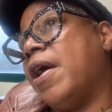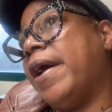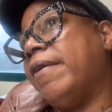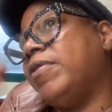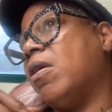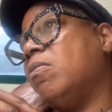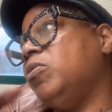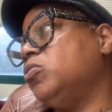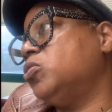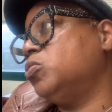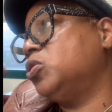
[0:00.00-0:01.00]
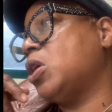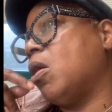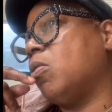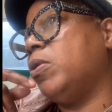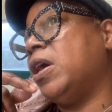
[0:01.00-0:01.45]
have y'all mutual
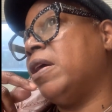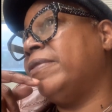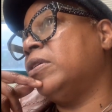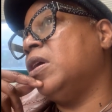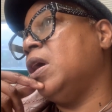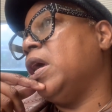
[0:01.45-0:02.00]
talk, whatever.